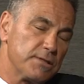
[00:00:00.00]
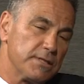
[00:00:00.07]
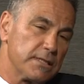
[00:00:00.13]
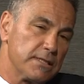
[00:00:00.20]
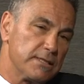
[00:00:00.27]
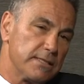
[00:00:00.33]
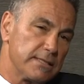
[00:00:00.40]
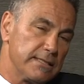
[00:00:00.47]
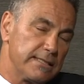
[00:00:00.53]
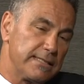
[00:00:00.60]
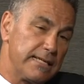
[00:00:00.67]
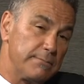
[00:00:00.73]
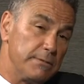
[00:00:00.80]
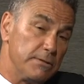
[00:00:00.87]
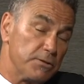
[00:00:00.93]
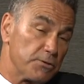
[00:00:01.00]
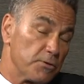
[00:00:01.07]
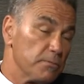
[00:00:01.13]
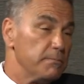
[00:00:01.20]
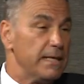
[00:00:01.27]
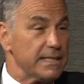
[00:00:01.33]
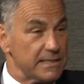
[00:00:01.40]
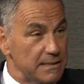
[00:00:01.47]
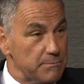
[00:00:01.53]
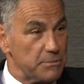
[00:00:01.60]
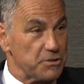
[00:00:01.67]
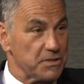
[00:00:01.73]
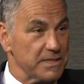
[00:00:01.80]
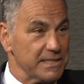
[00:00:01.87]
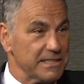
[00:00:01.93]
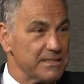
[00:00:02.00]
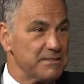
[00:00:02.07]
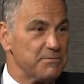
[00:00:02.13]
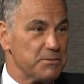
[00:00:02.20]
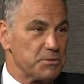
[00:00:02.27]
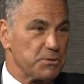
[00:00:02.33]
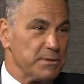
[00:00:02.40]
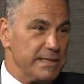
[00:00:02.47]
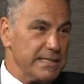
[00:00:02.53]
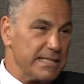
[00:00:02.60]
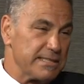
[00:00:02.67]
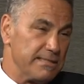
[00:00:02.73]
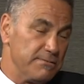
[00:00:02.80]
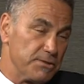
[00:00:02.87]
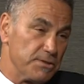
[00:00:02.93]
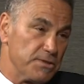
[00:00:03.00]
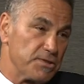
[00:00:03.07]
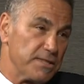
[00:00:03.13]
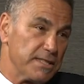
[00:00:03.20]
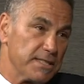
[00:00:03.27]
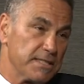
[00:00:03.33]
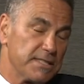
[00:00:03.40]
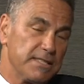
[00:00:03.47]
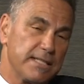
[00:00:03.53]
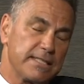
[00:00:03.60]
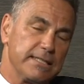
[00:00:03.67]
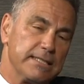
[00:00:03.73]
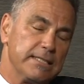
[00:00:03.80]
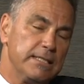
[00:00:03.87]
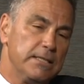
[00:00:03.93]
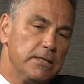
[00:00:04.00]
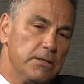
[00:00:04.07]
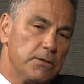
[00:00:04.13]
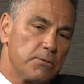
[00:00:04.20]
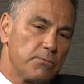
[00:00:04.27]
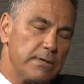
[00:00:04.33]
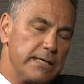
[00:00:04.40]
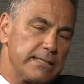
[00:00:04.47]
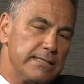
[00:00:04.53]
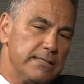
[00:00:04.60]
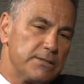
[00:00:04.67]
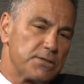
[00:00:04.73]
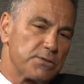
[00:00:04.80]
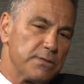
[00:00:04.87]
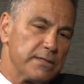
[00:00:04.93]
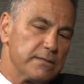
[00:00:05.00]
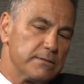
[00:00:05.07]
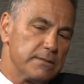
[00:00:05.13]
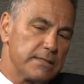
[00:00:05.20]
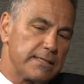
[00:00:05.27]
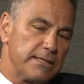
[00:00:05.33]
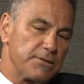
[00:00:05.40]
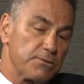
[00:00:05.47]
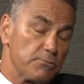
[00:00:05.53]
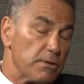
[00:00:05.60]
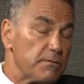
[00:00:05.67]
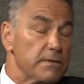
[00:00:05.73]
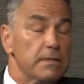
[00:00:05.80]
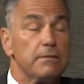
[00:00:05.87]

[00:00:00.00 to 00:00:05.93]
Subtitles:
at the Kentucky Cabinet, who's my numbers geek for trade activities in the state of Kentucky. Right now, trade accounts for roughly